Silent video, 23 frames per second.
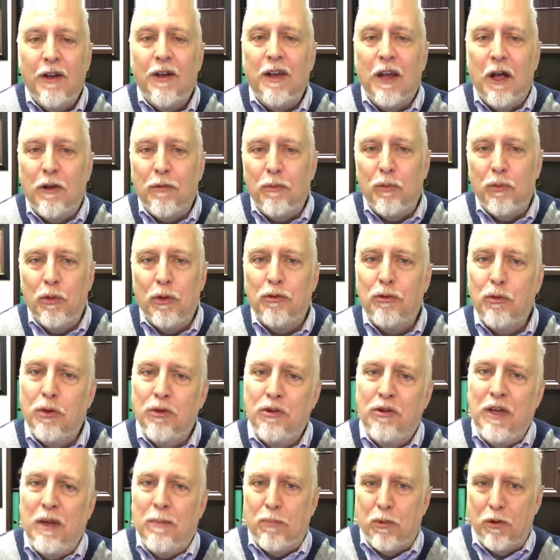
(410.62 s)
Now, we'll do
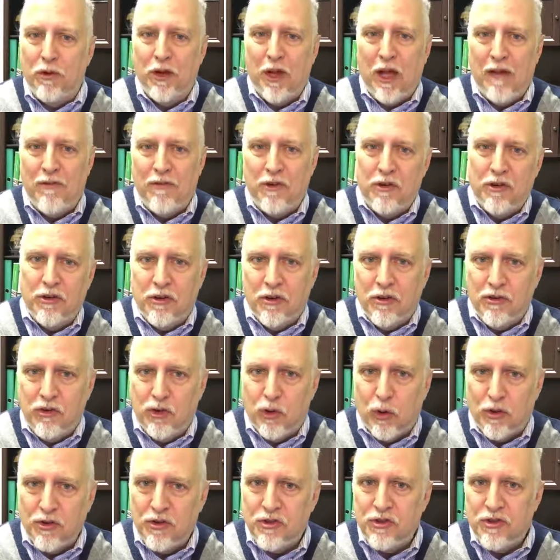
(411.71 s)
a deeper dive into the
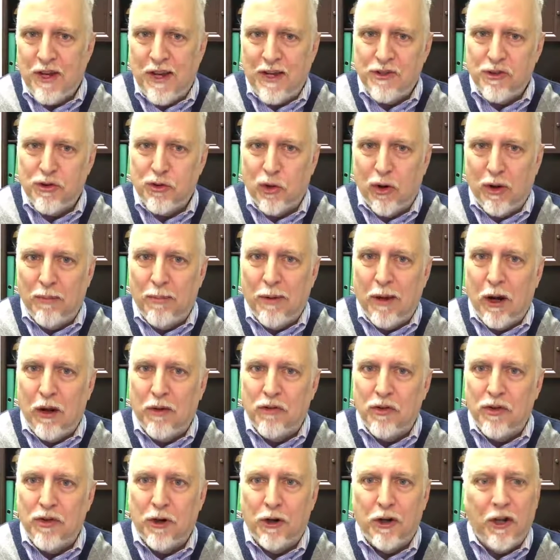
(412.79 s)
Georgia statutory power
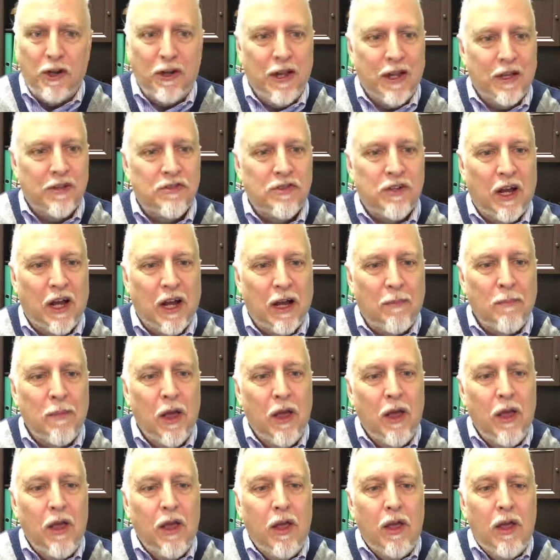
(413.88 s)
of attorney next time.
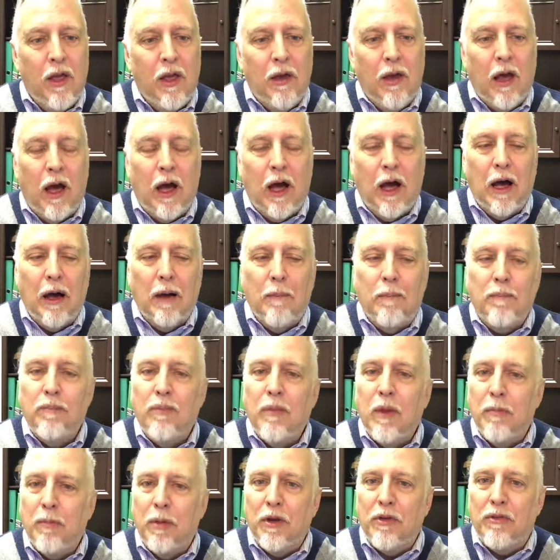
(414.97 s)

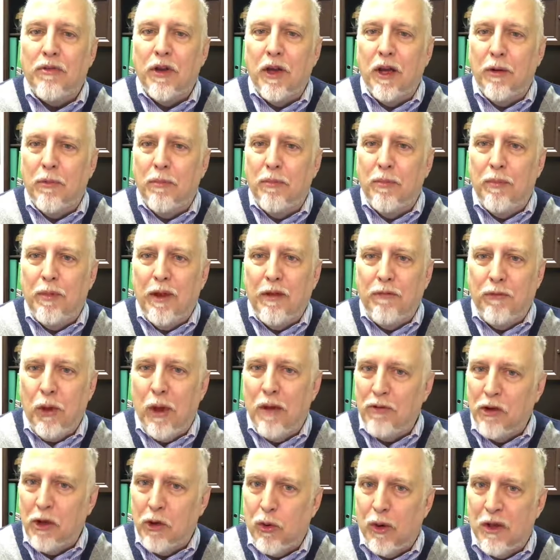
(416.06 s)
But if you
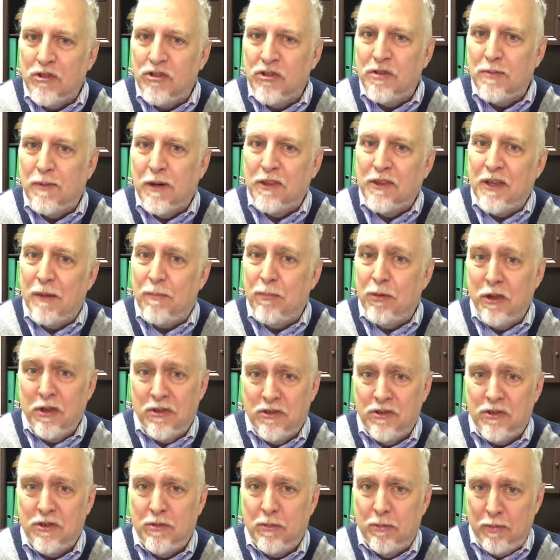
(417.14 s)
have any questions about that,
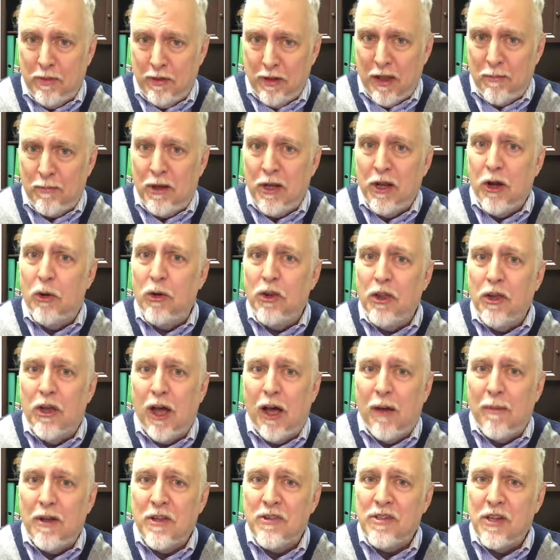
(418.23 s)
please let me know in the
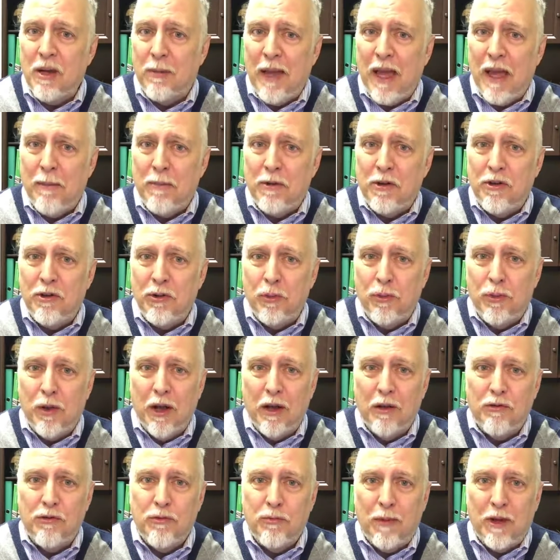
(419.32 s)
comments, and I'll be happy
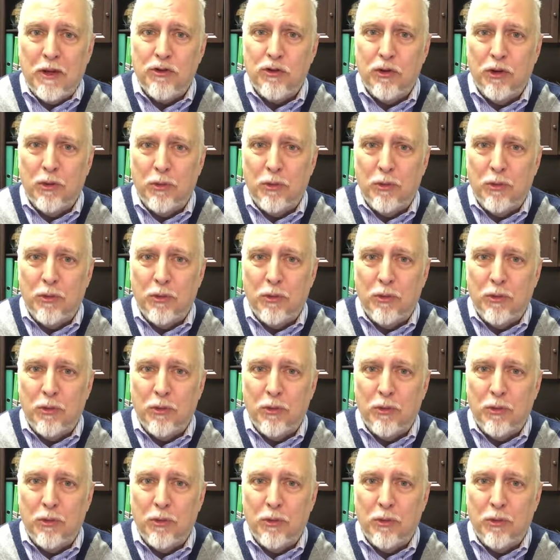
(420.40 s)
to make sure